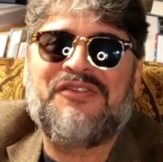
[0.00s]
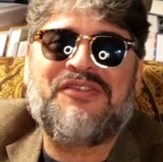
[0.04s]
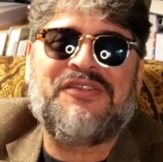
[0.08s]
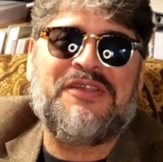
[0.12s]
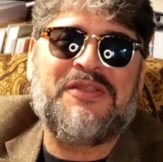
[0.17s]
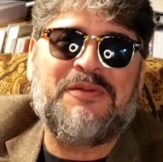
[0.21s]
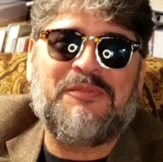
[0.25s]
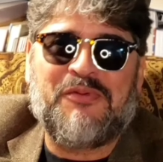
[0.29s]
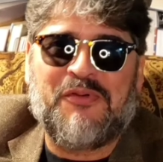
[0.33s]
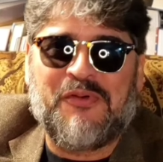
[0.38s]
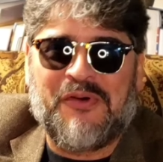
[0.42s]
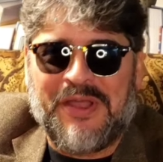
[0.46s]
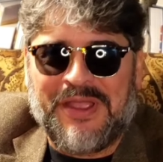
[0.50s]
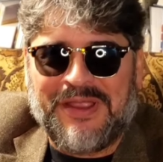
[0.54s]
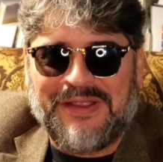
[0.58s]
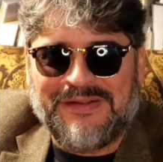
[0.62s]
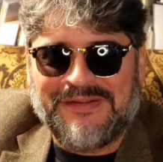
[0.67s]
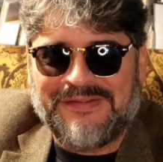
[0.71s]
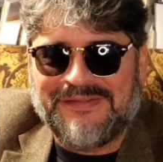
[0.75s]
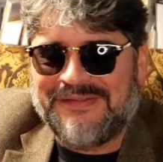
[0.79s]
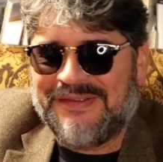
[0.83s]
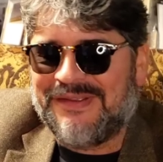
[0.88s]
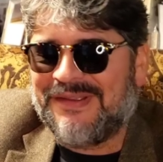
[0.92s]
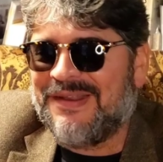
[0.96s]
understand the point,
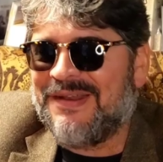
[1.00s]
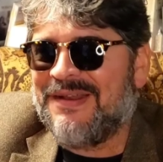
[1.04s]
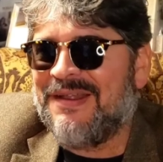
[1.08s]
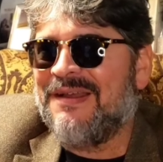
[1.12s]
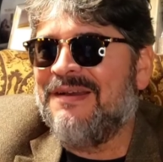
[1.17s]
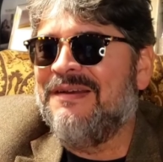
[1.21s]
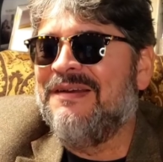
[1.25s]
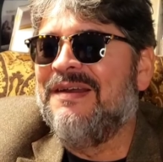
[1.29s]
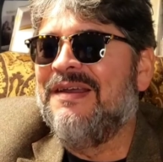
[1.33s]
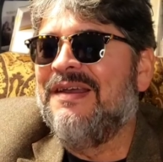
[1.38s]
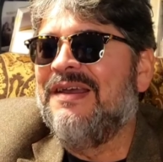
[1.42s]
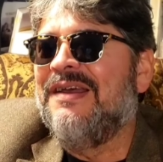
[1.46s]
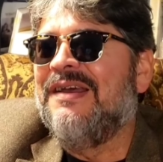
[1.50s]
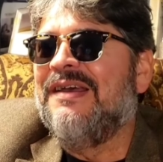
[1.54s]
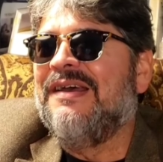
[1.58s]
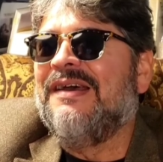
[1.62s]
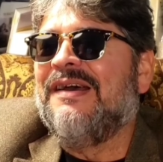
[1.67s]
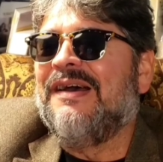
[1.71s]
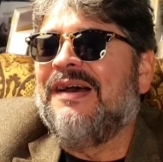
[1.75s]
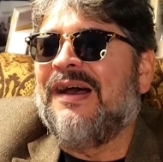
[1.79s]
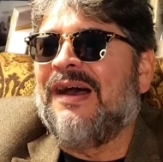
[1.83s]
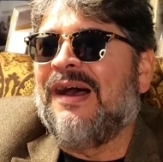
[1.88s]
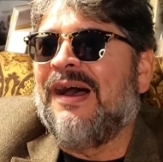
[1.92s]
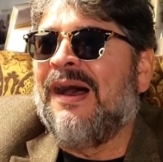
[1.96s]

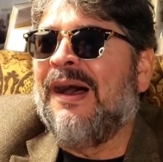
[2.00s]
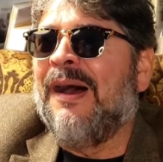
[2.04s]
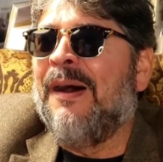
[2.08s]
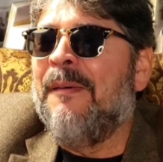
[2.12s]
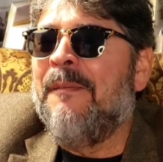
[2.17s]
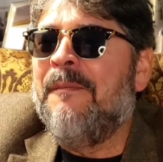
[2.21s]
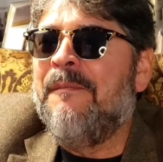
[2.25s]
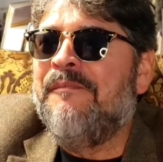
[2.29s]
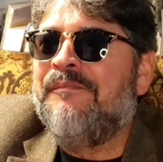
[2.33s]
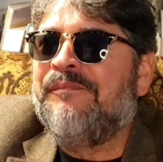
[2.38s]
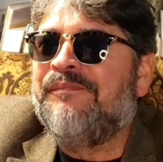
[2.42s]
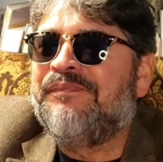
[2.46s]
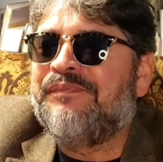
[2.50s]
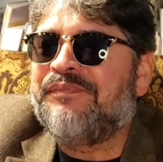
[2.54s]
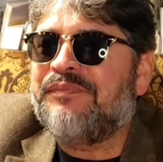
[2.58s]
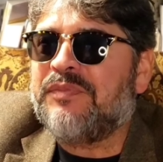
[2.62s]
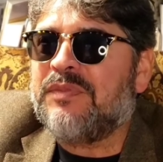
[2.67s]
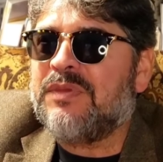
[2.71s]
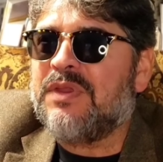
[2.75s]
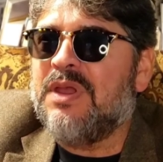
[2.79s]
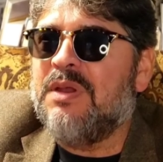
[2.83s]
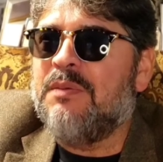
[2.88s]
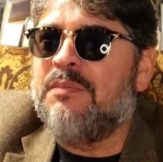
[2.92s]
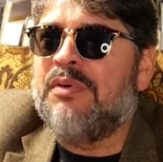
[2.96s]

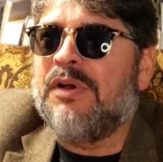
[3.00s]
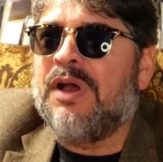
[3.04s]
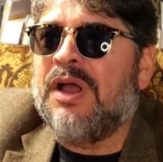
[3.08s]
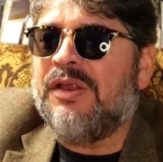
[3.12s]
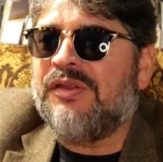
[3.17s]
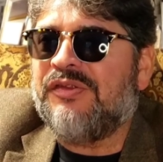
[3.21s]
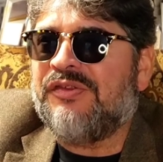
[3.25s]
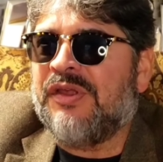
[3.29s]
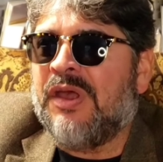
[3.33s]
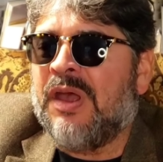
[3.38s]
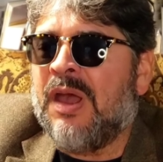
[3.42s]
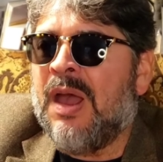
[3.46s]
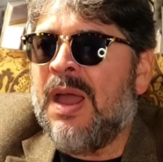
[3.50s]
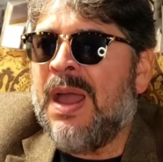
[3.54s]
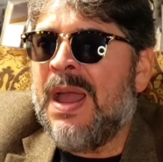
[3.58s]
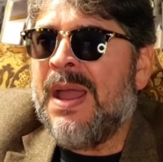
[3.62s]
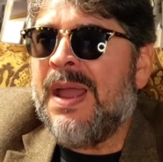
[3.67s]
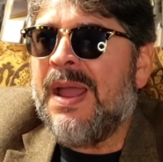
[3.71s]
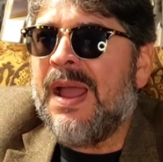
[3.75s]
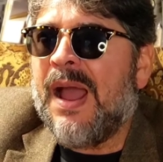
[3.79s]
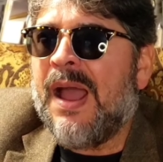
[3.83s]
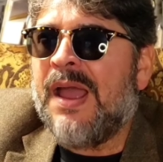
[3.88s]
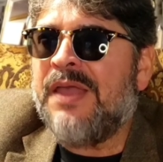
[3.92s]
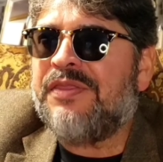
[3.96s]
But
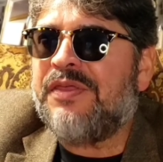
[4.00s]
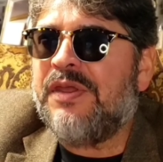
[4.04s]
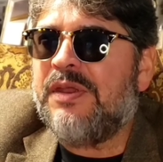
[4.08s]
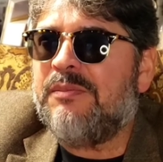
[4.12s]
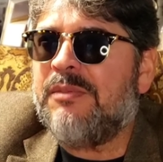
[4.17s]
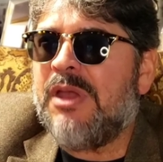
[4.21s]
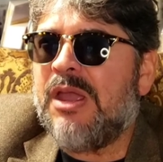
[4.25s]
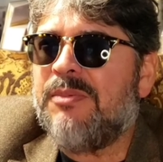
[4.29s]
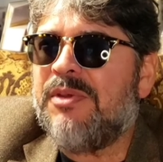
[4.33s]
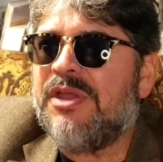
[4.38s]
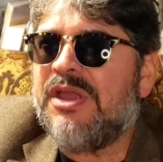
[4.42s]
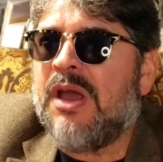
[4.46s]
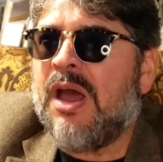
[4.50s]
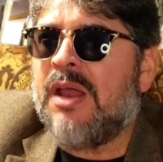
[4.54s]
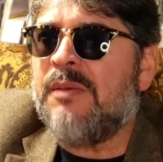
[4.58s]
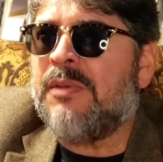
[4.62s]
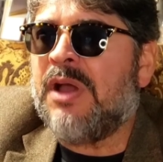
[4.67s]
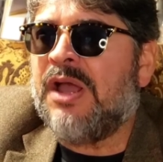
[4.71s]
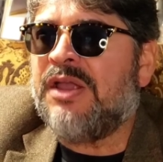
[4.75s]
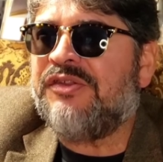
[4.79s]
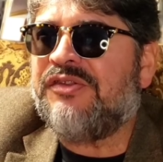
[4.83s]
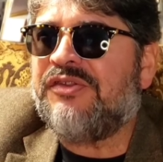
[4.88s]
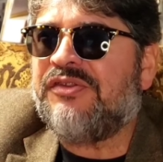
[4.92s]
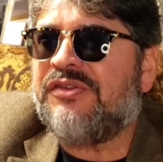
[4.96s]
I think maybe on
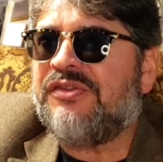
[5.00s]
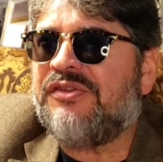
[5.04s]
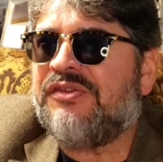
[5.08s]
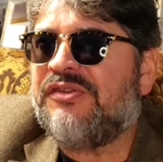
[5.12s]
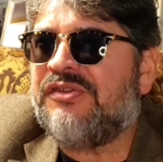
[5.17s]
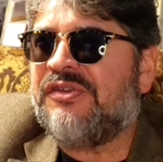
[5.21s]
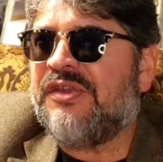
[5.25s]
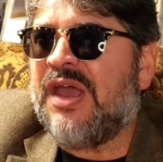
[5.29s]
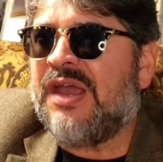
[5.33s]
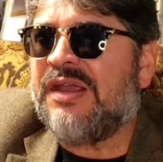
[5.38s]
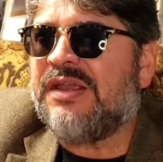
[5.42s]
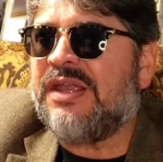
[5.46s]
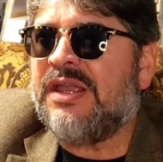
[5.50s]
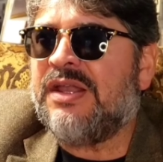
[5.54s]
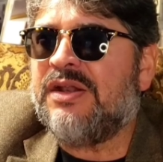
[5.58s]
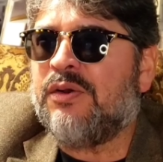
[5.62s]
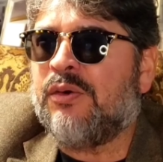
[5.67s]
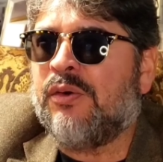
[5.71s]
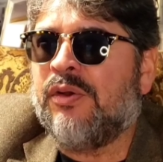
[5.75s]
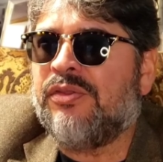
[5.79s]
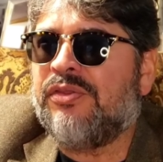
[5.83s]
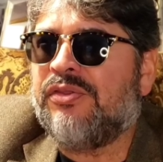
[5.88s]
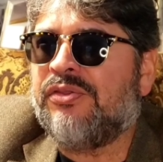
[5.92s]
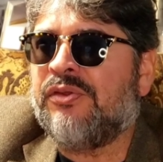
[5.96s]
my second
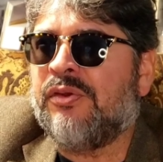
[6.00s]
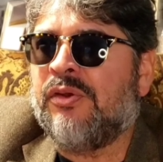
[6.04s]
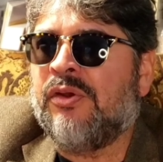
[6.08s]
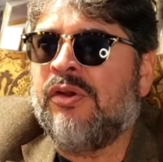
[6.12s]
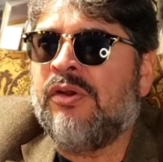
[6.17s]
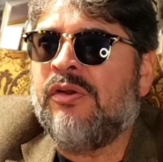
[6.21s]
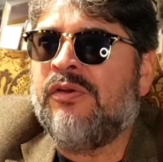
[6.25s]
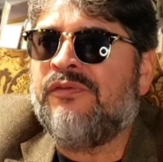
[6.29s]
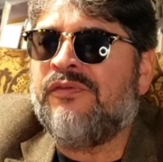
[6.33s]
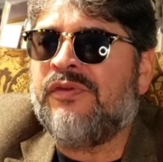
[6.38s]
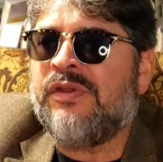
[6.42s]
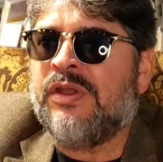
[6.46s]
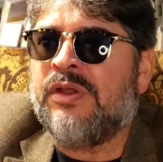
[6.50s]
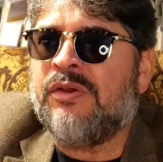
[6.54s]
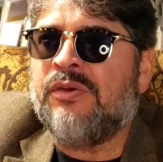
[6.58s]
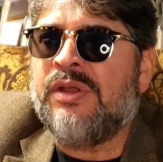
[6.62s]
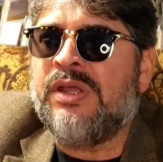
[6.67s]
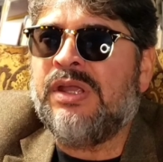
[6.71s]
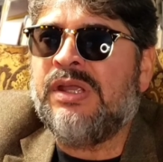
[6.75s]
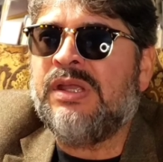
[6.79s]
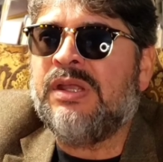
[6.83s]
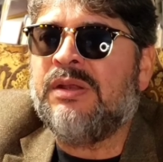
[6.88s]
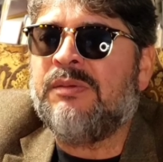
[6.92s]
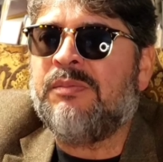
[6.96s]
or third viewing,